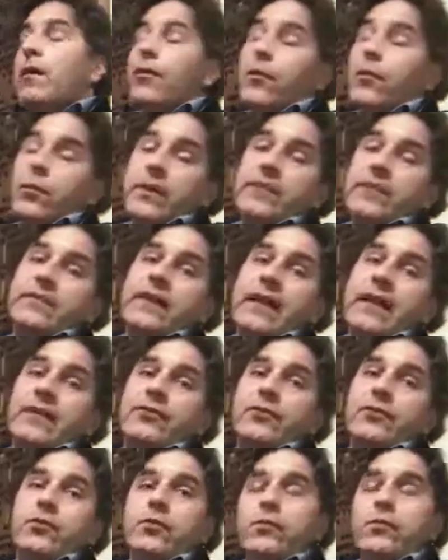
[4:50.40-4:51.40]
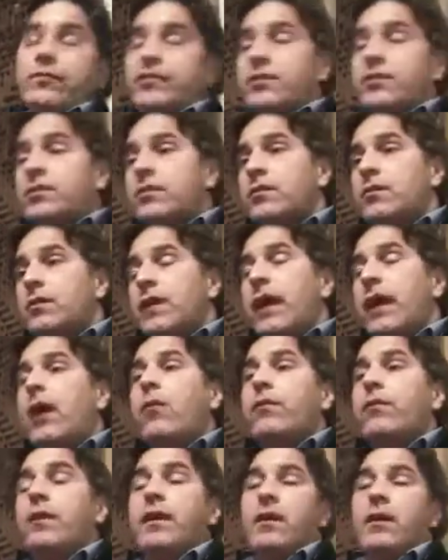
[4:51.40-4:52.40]
The reason I do certain
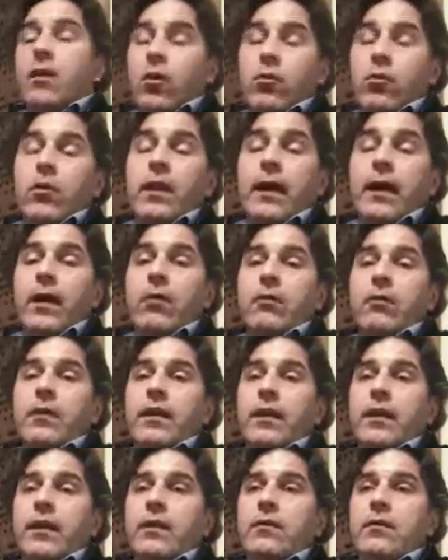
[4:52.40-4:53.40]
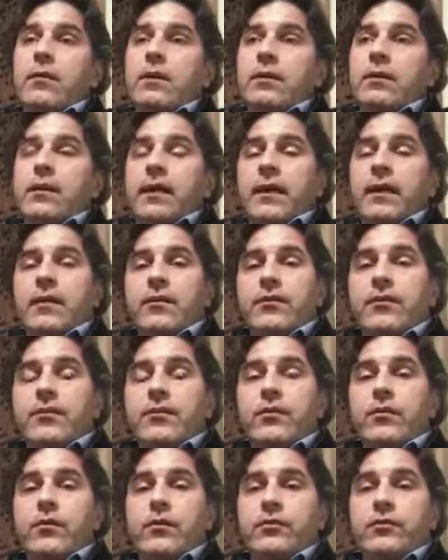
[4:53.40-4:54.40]
local health care and
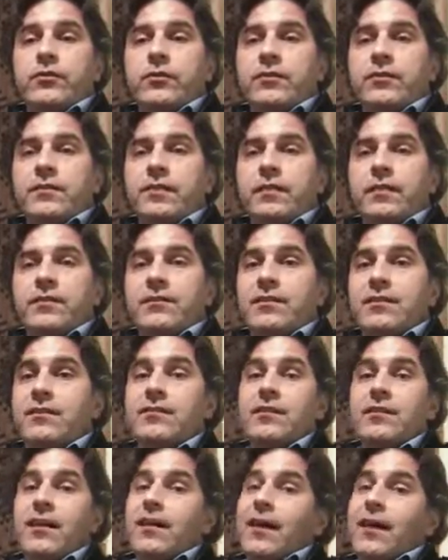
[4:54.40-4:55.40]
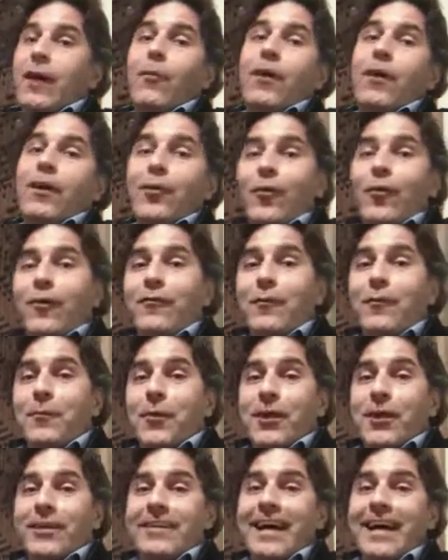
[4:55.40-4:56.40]
do those sorts of things is I want to know if I'm
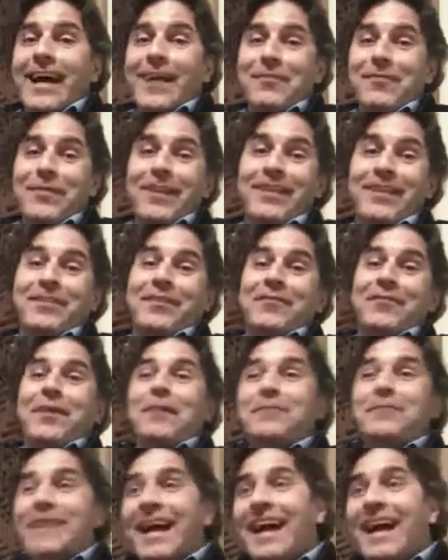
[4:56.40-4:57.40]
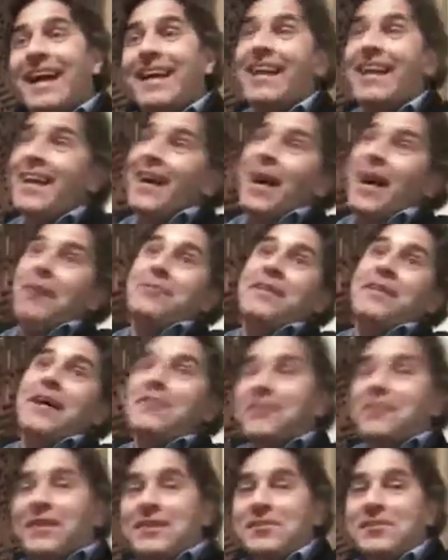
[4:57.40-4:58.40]
going to die, because if I'm dying, I'm
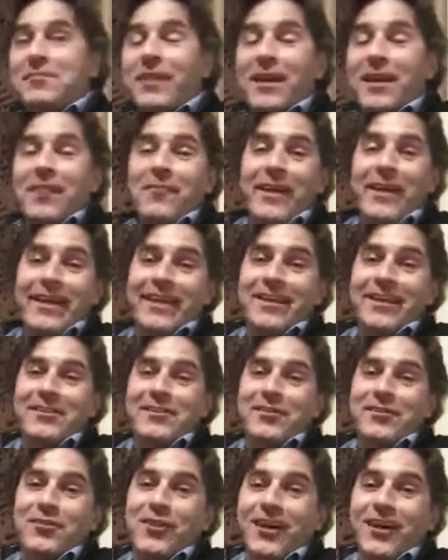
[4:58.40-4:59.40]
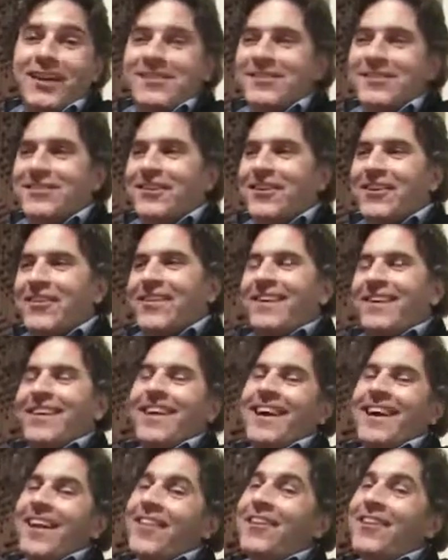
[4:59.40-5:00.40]
definitely spending my kids' trust. So
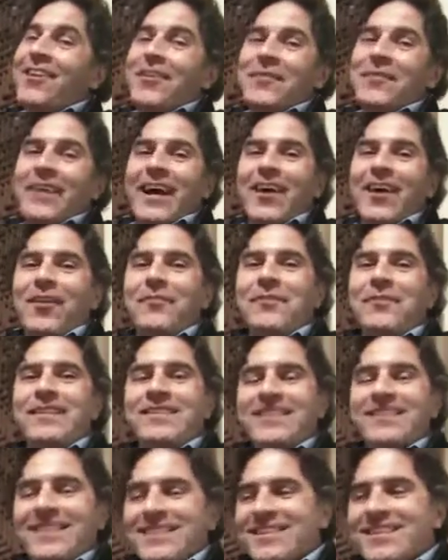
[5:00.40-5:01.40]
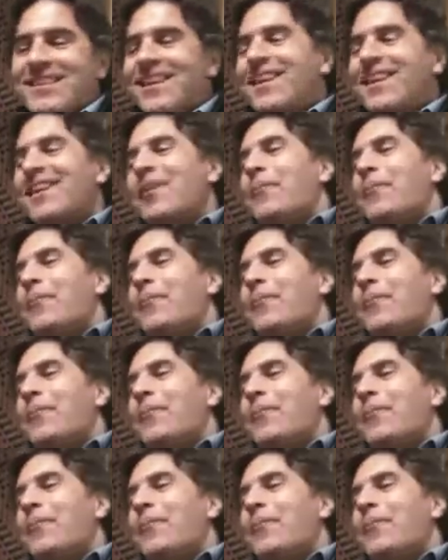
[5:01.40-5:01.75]
they're going to be out of business.